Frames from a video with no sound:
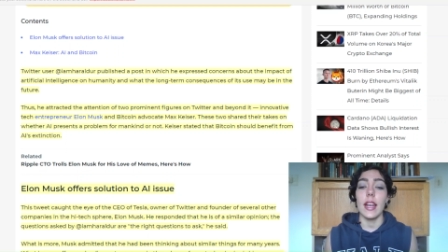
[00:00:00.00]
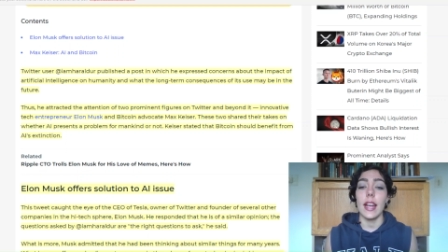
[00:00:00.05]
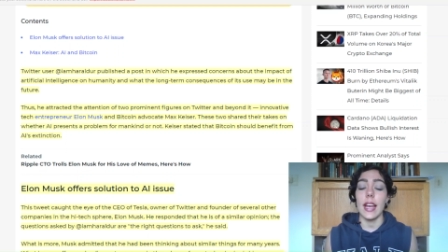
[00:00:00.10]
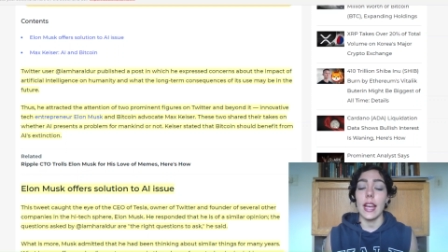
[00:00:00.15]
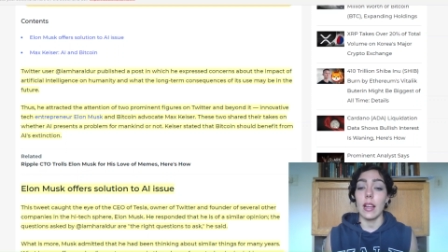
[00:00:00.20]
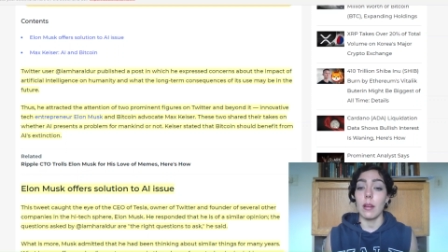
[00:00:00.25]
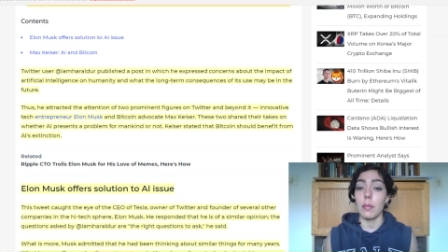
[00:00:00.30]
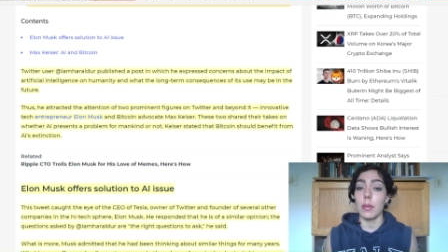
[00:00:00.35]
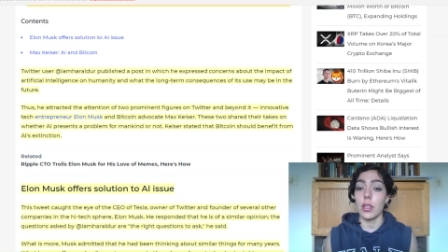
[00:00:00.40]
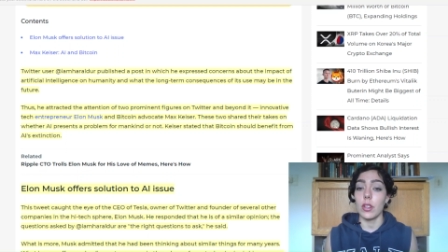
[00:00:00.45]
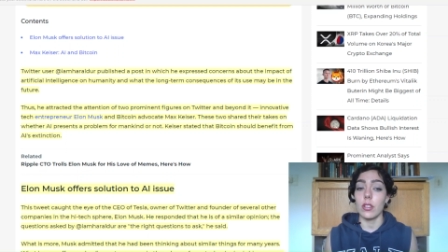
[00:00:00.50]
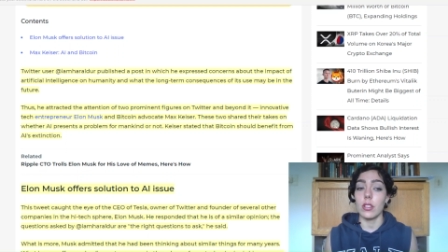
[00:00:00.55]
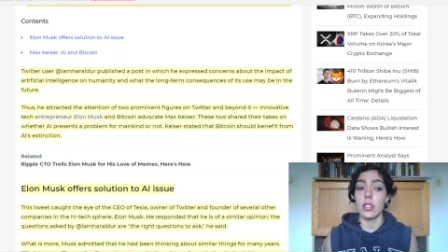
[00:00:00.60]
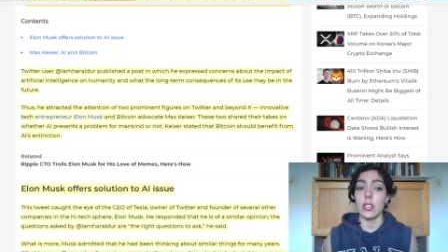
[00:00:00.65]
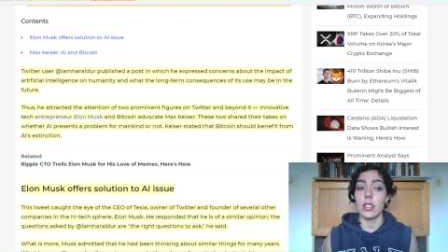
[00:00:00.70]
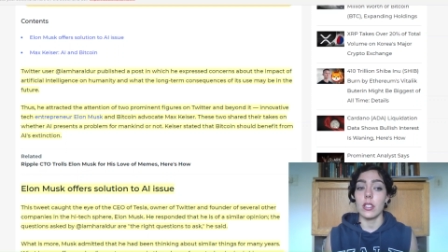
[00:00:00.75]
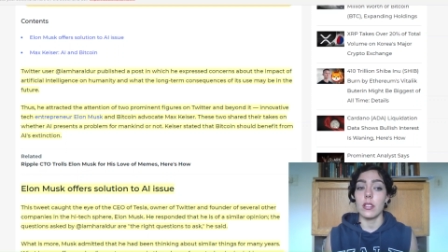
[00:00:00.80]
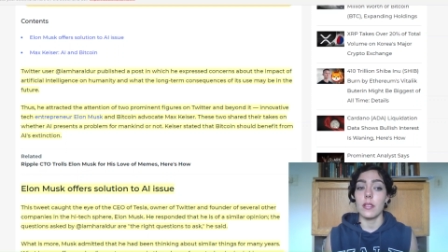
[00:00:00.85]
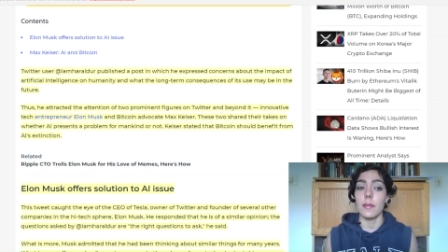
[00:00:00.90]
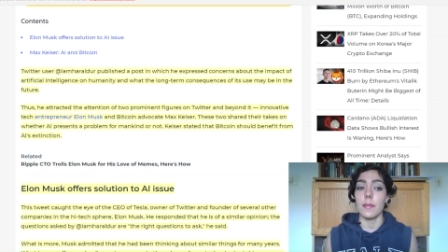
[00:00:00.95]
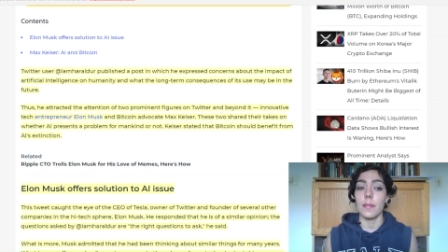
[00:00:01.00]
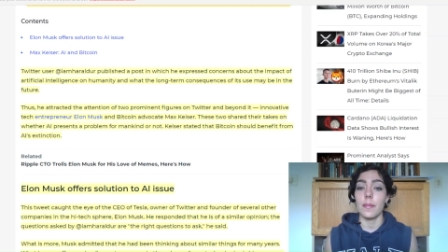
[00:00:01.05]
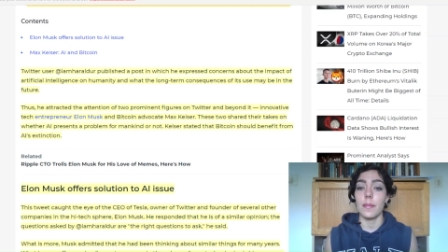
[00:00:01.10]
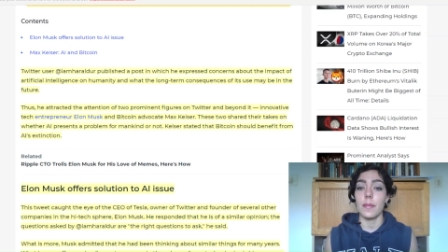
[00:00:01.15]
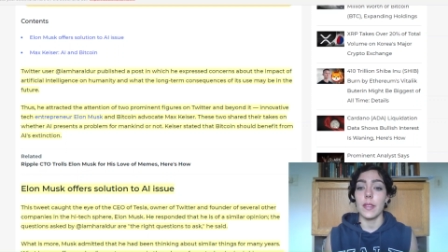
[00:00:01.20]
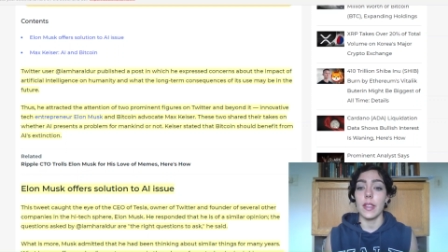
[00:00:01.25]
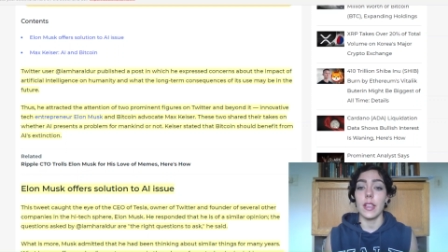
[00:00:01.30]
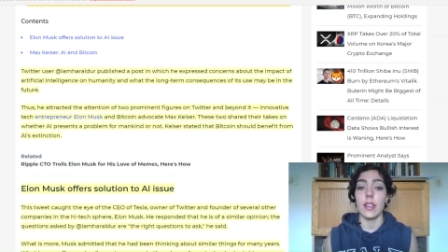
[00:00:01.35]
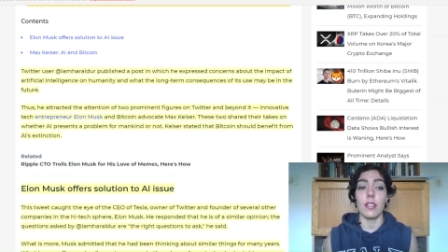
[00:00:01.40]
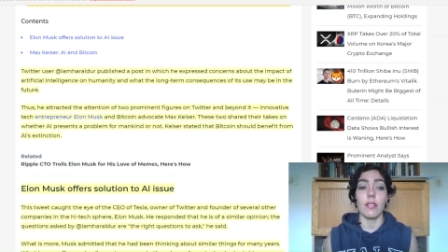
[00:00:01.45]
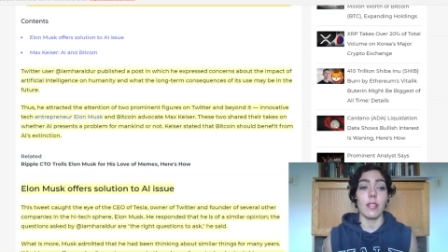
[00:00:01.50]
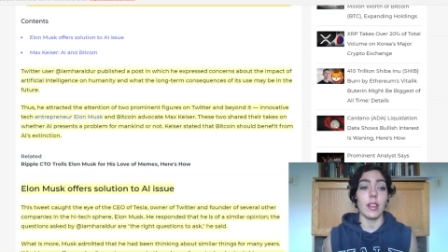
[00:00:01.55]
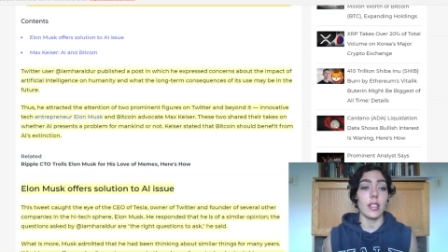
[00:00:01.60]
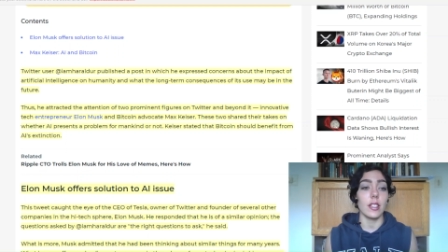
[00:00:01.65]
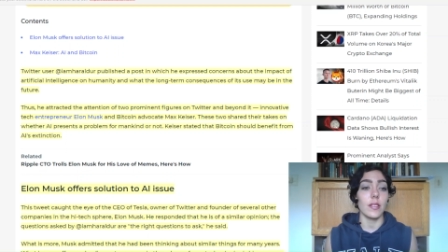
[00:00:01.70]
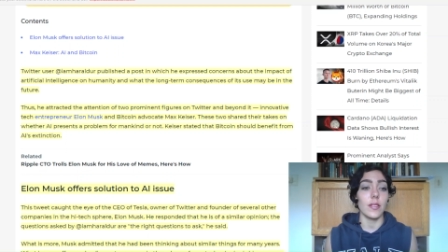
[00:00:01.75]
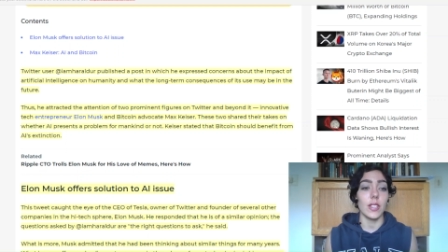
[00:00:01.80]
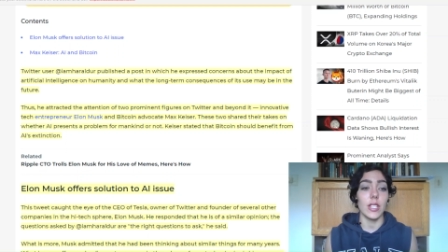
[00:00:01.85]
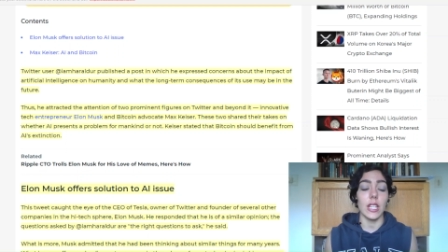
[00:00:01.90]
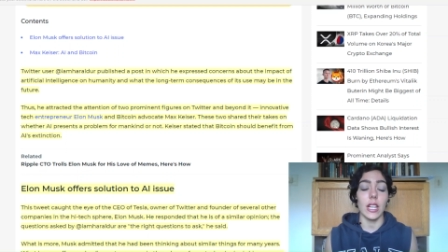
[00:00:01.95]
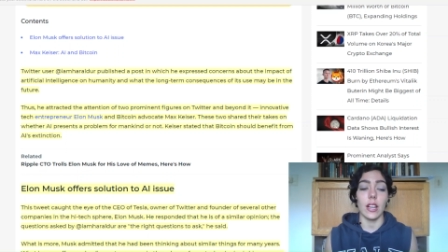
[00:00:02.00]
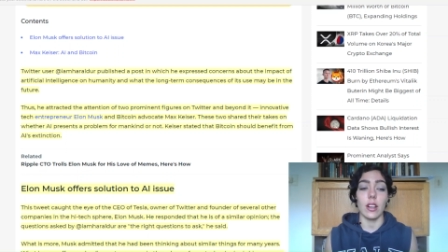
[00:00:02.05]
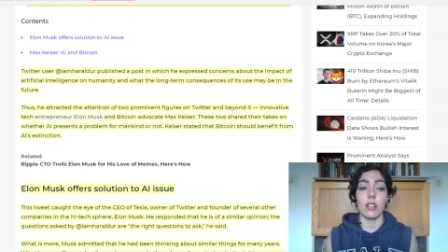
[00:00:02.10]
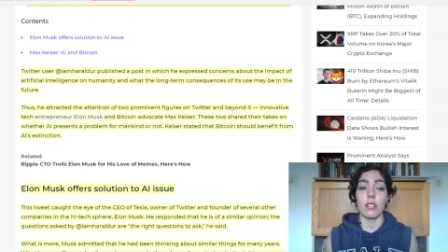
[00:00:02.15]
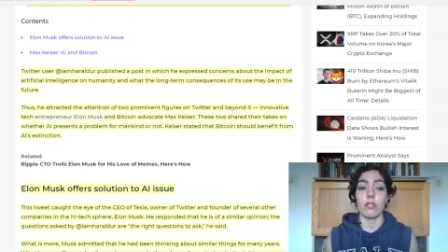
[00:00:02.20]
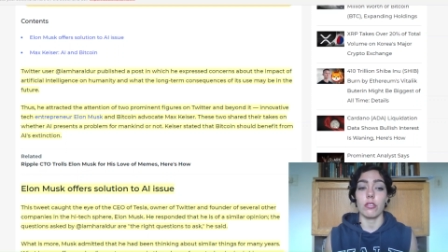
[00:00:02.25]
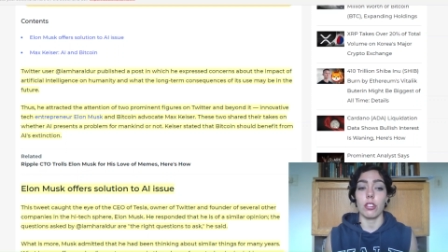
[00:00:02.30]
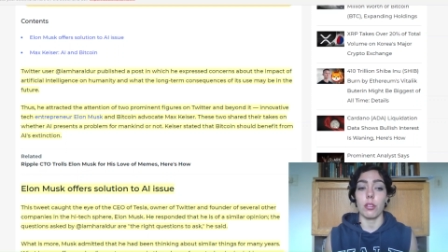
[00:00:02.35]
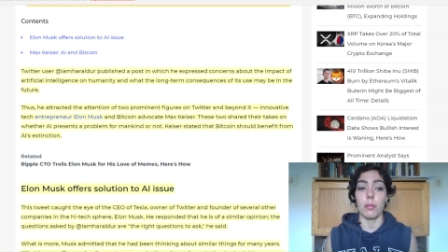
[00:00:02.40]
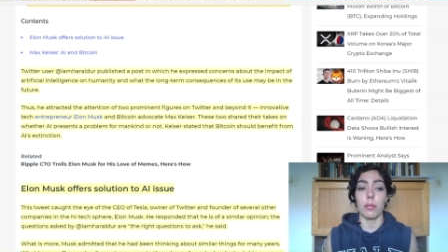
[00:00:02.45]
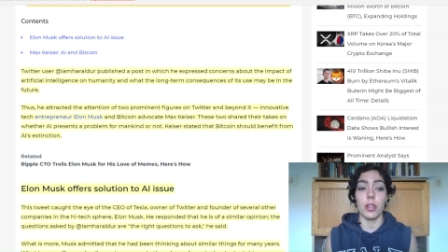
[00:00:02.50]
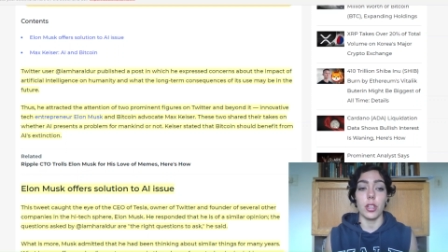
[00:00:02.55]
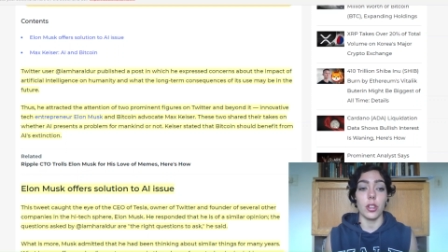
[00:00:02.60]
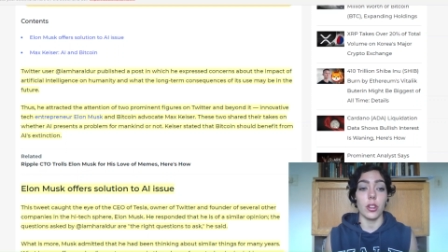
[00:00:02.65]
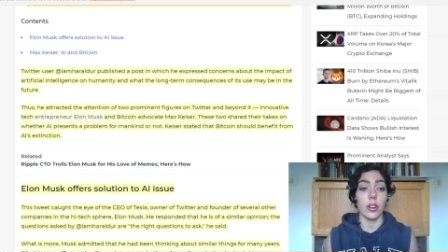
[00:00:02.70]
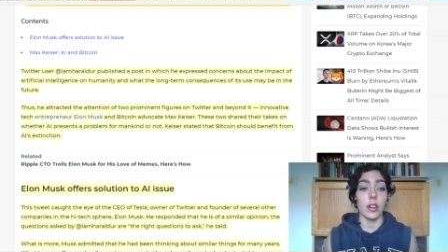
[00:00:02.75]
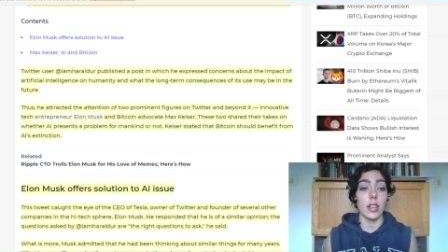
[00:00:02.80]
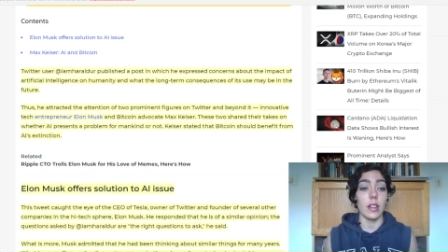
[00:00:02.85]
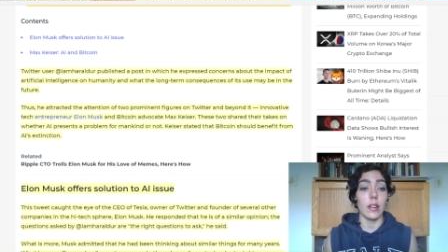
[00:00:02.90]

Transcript: and beyond it, innovative tech entrepreneur